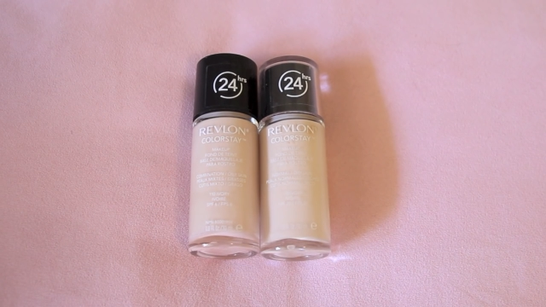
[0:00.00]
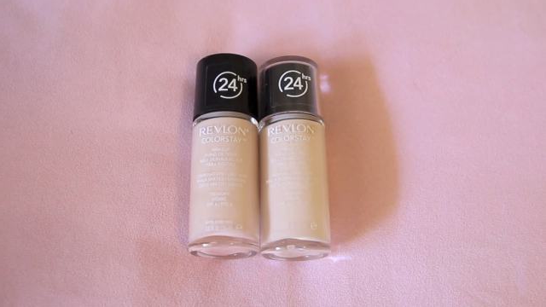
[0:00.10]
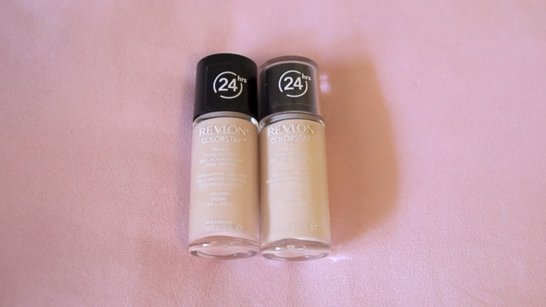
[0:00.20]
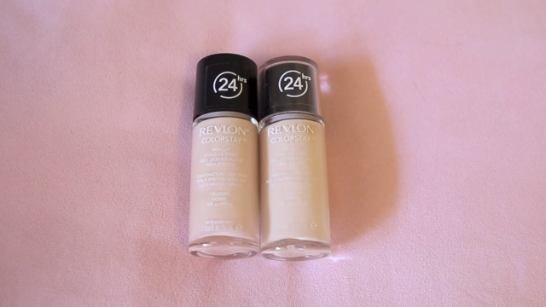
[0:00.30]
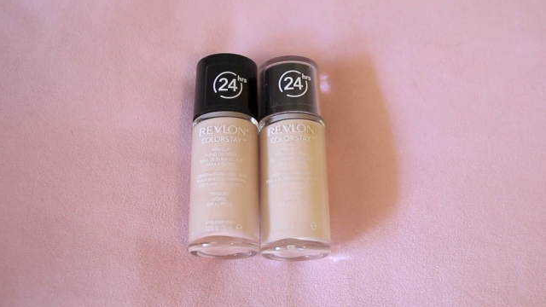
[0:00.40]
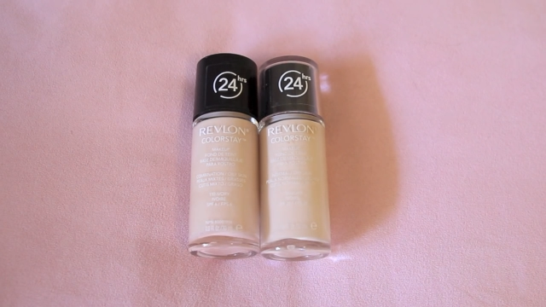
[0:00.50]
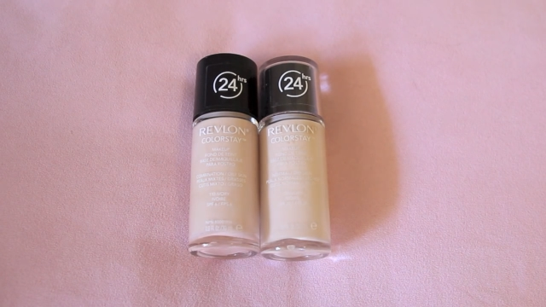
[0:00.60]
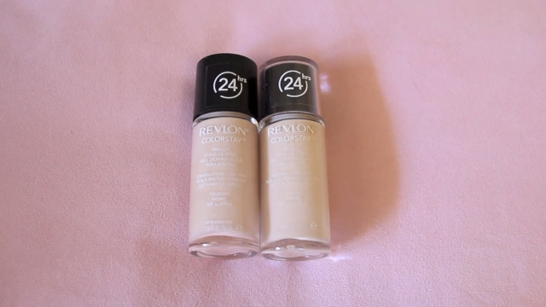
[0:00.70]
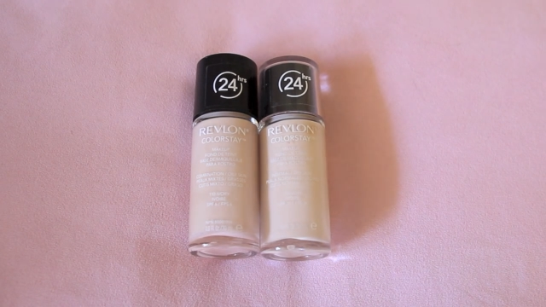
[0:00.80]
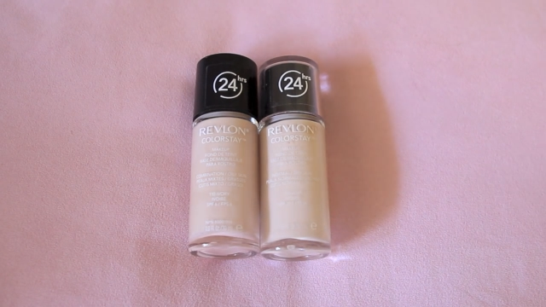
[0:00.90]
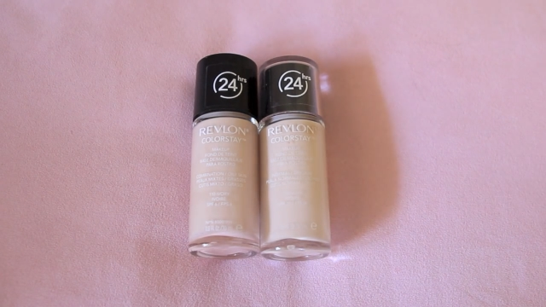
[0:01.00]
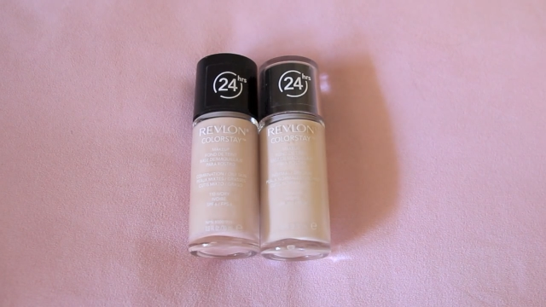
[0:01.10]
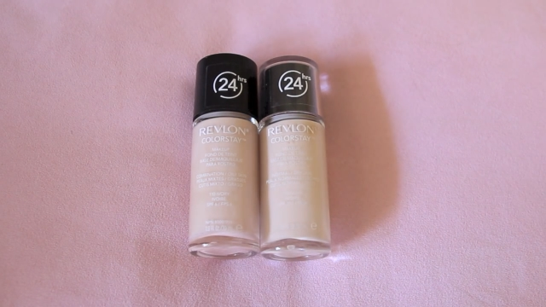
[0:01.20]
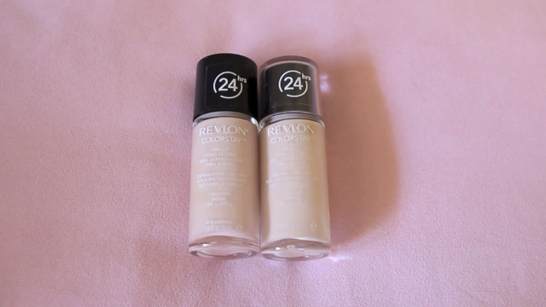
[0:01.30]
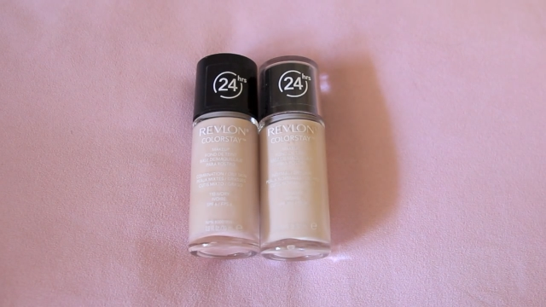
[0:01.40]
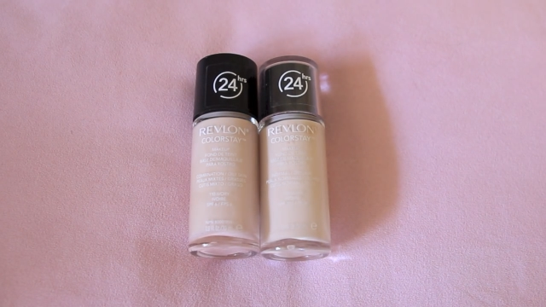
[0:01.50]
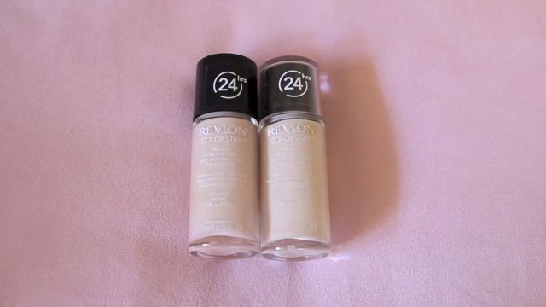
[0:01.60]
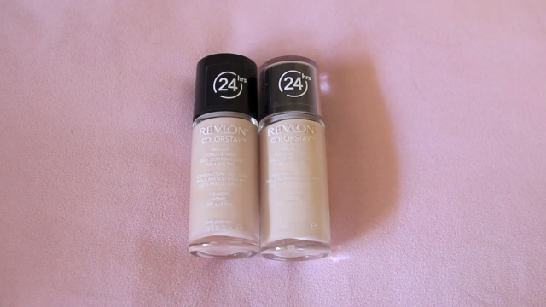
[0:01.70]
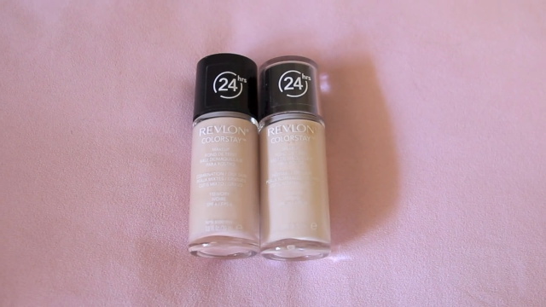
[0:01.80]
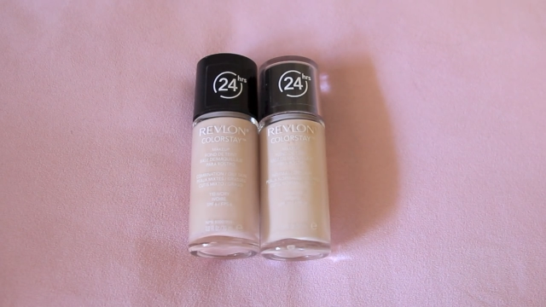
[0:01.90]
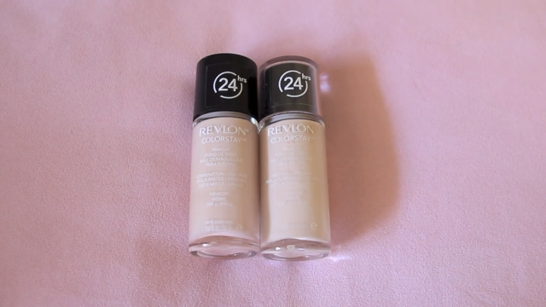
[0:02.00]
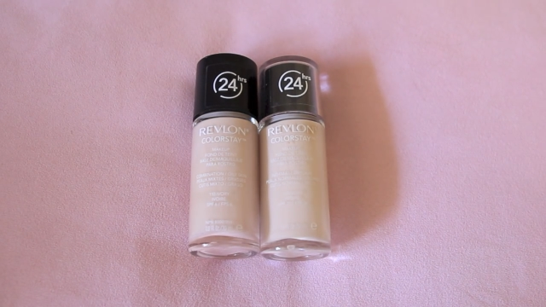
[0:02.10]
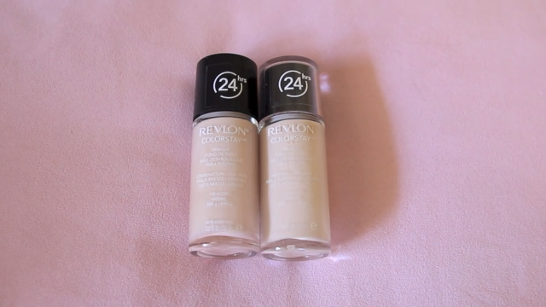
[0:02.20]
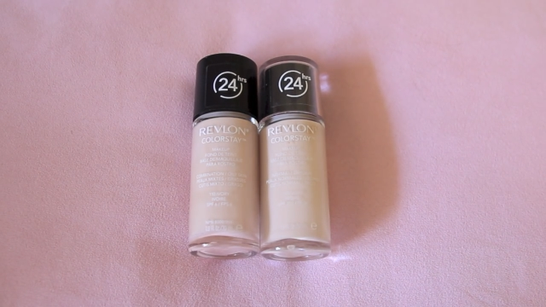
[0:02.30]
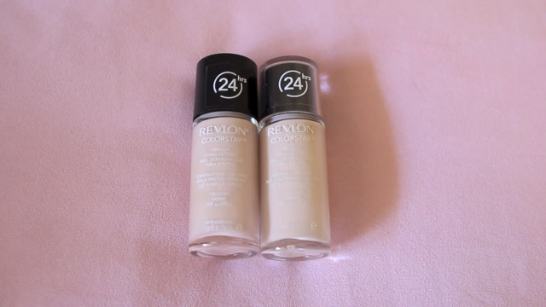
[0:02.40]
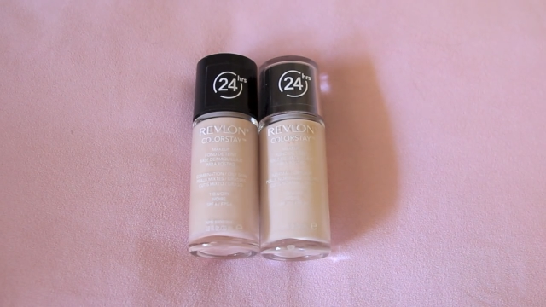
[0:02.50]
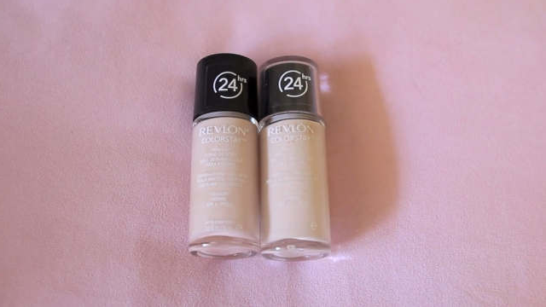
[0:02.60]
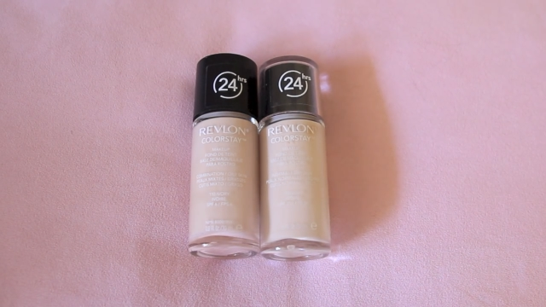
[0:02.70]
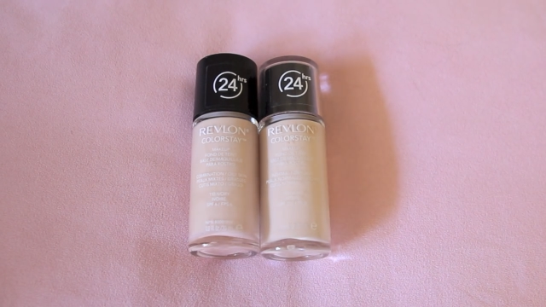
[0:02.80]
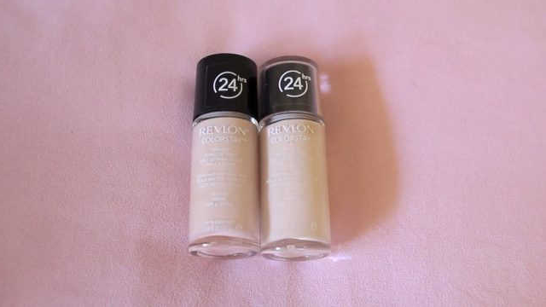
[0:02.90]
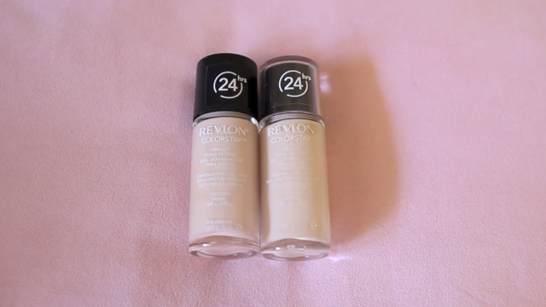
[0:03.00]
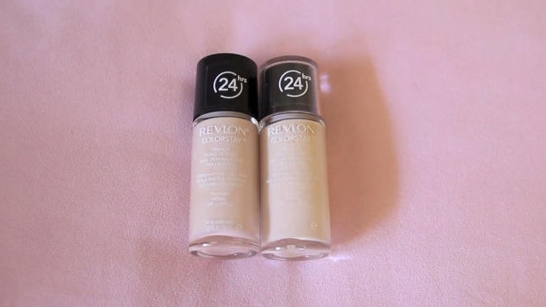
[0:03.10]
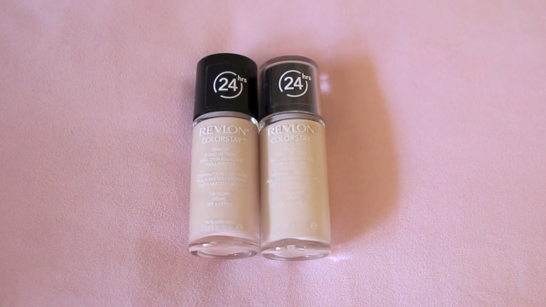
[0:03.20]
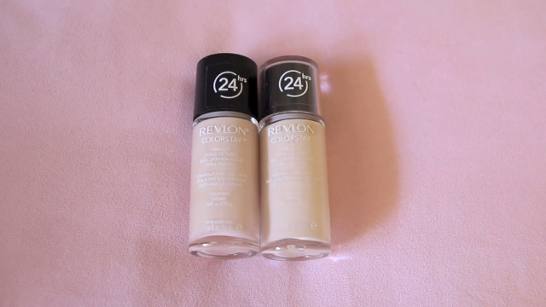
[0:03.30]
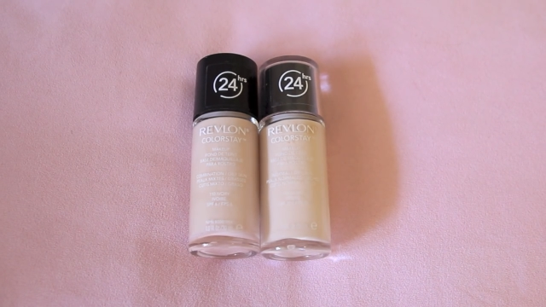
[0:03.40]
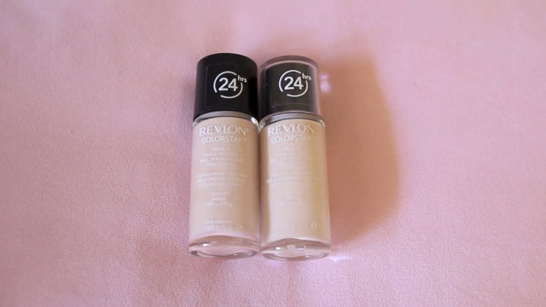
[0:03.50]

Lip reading: [unreadable: no face in view]